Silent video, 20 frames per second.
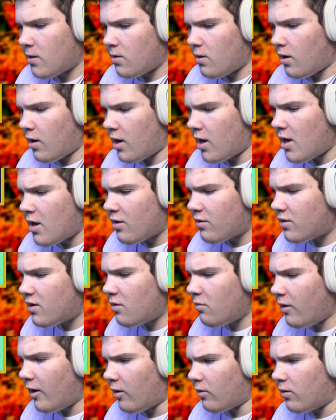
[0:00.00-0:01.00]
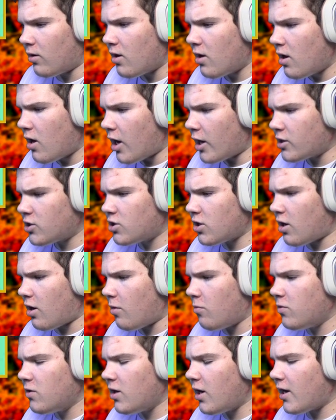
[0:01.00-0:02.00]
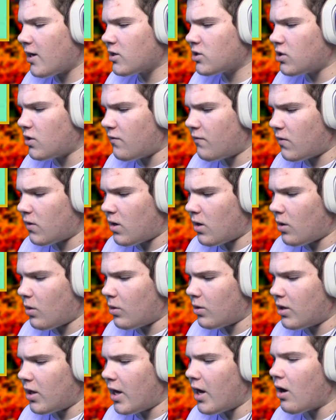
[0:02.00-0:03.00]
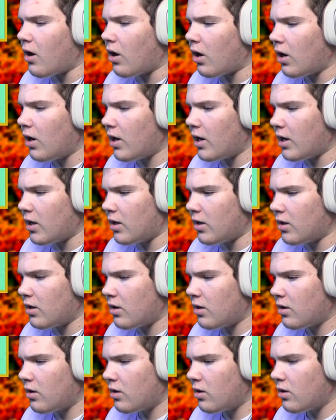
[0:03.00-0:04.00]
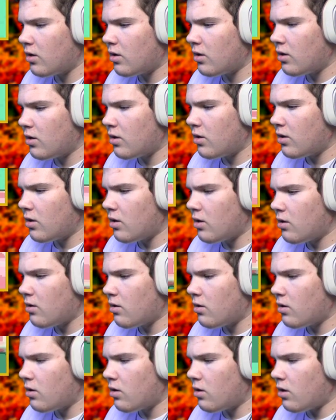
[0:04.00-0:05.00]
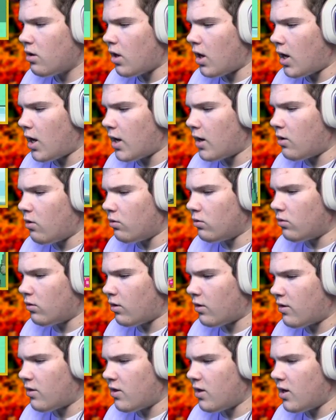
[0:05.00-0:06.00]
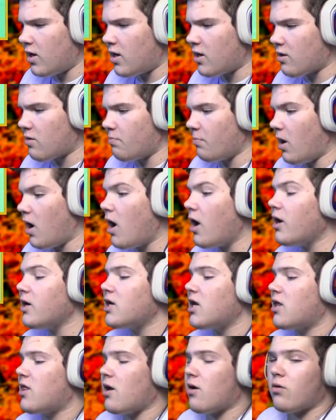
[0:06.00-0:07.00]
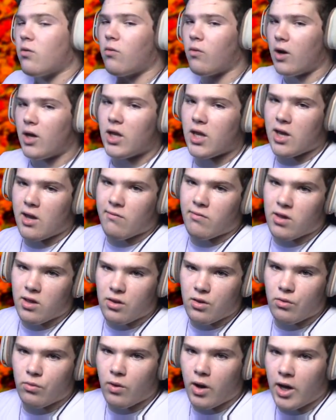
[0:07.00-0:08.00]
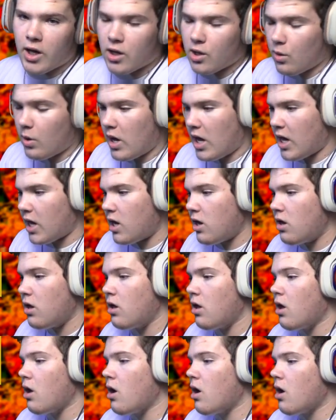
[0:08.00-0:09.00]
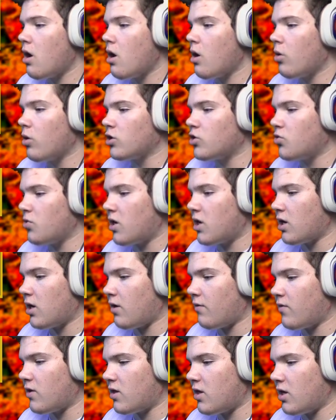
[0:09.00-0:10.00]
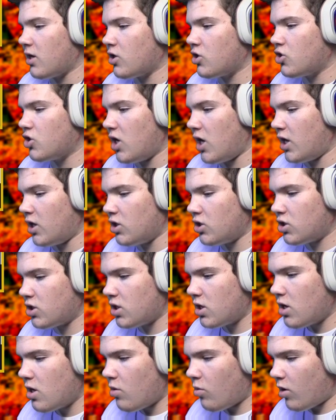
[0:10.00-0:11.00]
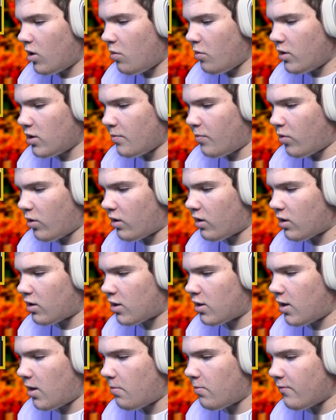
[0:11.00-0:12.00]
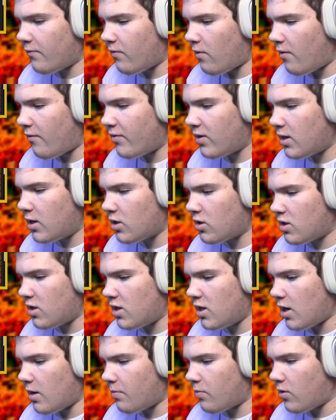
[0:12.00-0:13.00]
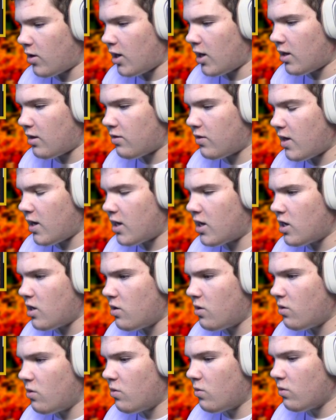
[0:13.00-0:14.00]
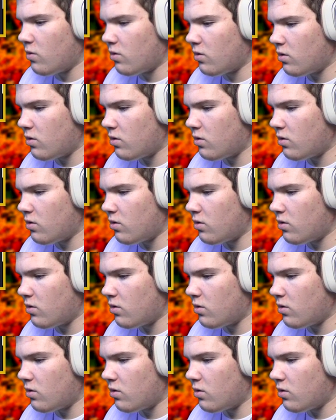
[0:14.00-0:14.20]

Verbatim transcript: Alright. See you around. I should. I want to actually figure out where they are in uh, Golden Round City. Because Mahogany Town, Riley gives us a Riley egg, which we can obviously exchange. Are you aware the Porygon is capable of evolving? You just need to upgrade it. Thank you.